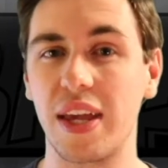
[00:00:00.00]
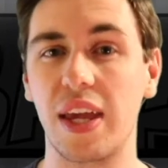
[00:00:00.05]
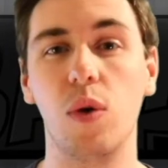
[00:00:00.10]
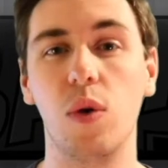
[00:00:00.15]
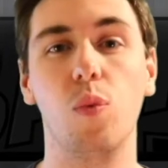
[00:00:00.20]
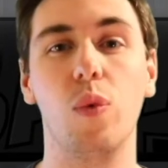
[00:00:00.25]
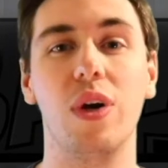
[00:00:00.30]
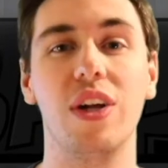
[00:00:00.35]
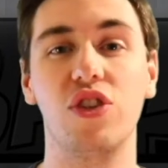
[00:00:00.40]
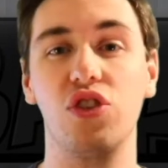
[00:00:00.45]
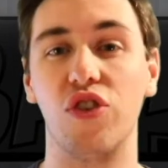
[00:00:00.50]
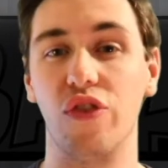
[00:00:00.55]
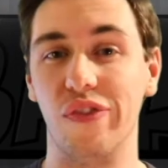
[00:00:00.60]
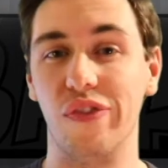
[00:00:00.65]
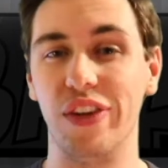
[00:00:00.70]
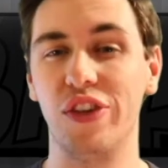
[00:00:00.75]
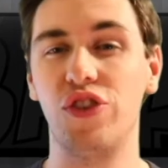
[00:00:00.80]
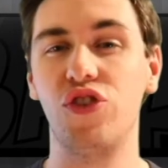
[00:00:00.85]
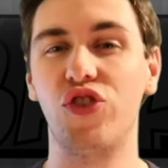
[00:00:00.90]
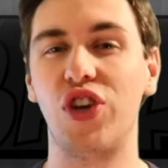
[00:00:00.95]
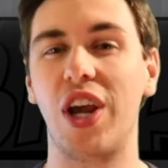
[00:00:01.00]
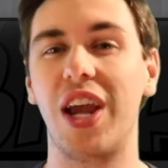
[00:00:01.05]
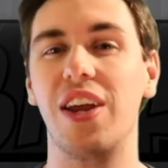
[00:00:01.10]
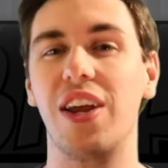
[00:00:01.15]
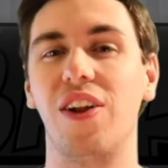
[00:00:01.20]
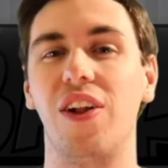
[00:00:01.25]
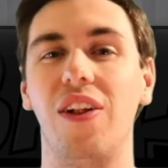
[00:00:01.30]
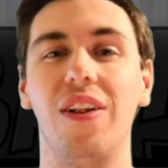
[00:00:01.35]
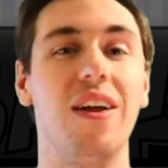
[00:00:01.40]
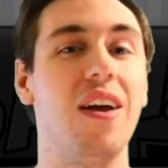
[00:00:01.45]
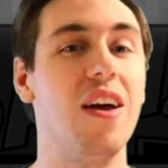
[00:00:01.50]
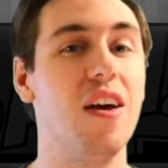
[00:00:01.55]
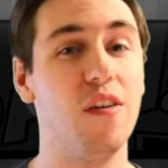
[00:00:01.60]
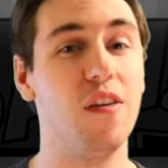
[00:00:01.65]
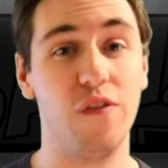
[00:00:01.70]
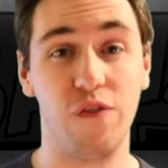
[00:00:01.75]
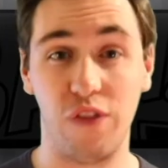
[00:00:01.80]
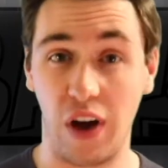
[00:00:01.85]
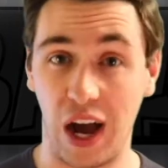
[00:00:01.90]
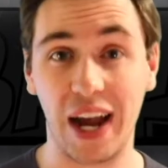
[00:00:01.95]
in which this channel
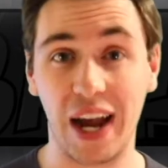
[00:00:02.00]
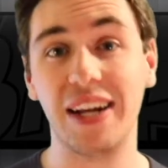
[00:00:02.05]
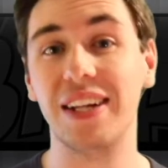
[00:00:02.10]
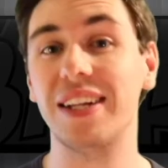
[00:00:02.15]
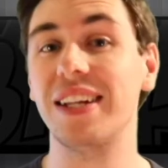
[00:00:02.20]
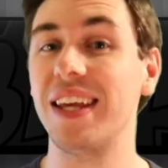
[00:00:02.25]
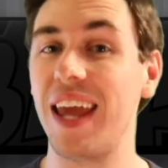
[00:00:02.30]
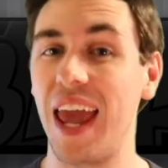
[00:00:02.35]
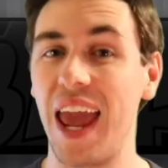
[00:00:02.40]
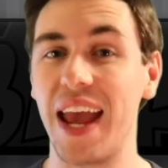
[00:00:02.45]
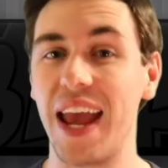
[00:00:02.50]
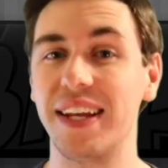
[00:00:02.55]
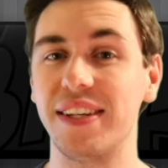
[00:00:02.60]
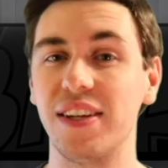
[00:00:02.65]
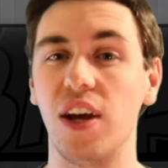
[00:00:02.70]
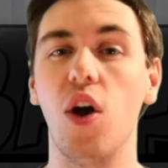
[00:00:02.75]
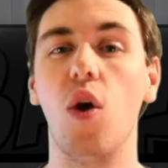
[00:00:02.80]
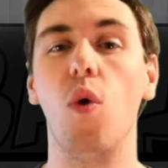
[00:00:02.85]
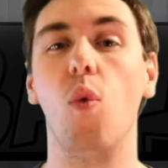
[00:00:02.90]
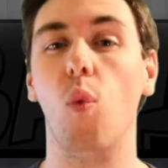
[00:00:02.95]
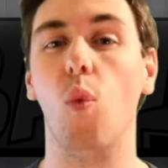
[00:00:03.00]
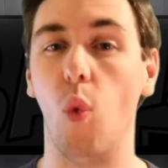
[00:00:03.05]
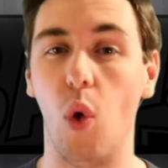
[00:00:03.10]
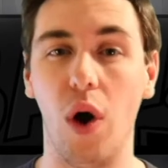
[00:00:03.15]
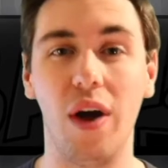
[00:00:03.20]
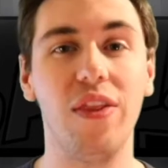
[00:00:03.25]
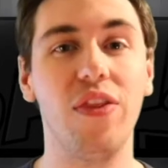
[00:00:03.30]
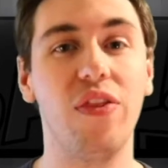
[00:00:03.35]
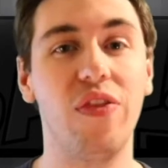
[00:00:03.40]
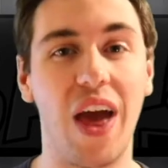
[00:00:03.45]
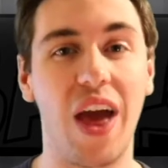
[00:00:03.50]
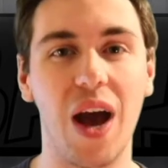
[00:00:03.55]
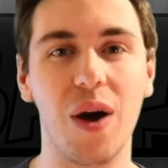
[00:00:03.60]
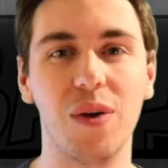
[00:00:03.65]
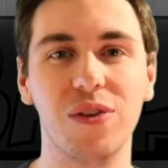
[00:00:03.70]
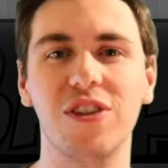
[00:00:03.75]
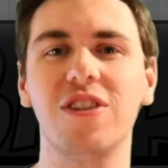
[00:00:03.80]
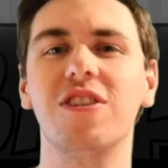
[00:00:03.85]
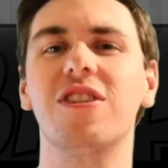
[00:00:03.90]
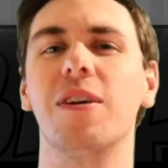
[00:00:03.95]
finally hit
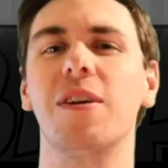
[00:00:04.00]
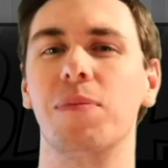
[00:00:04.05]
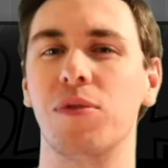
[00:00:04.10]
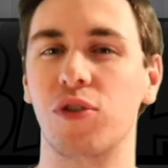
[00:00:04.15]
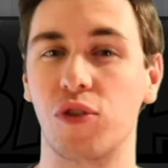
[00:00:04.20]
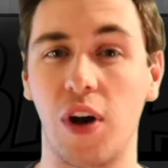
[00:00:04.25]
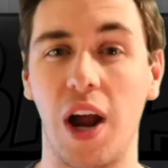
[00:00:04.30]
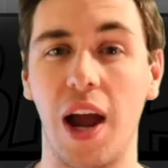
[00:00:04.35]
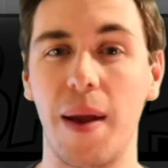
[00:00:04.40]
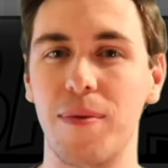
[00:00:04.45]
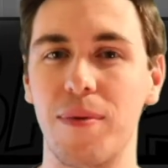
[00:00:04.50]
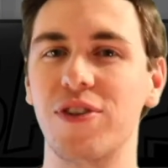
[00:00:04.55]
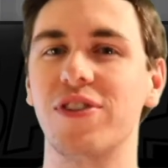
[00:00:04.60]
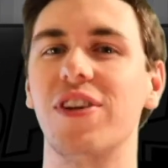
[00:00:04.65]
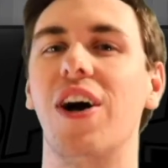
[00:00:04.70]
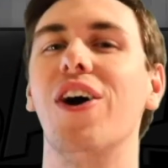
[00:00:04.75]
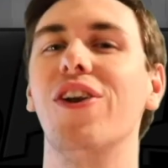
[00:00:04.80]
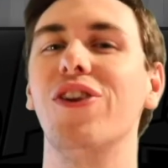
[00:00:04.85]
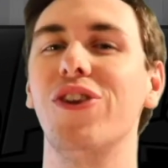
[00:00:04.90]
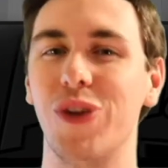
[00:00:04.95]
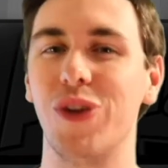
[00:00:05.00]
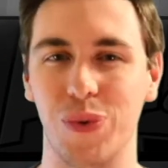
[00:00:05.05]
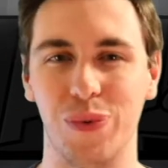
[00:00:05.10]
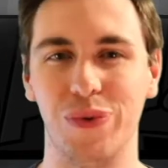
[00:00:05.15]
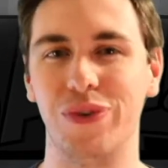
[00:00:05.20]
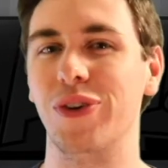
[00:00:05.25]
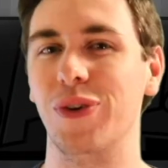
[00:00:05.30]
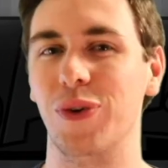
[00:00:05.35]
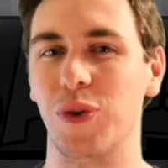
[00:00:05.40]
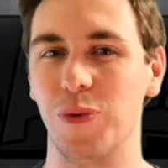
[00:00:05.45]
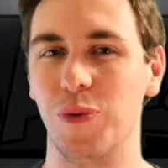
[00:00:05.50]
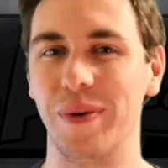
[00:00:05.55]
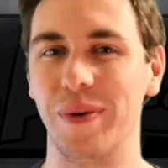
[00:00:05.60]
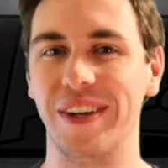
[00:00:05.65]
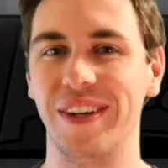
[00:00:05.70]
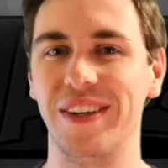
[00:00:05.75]
1,000 subscribers on YouTube.